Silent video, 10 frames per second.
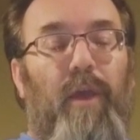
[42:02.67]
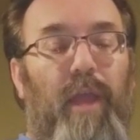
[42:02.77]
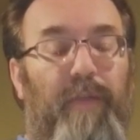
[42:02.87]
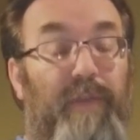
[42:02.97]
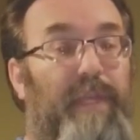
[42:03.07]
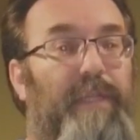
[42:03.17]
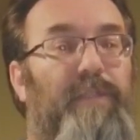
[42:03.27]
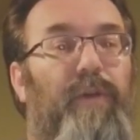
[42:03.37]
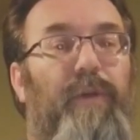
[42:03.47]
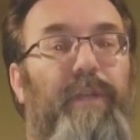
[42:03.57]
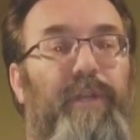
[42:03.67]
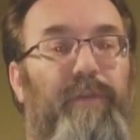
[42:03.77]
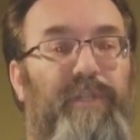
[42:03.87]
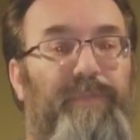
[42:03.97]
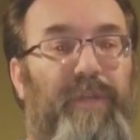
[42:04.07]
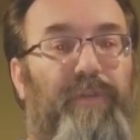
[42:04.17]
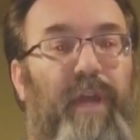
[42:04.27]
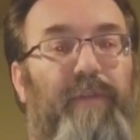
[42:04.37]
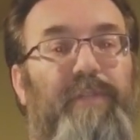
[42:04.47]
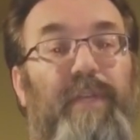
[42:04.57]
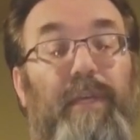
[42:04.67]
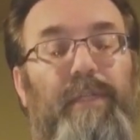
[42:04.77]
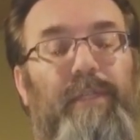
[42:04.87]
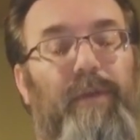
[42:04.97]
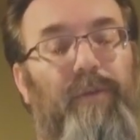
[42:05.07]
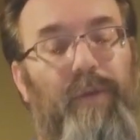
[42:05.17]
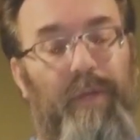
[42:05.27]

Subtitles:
Everything is going to USB drives. So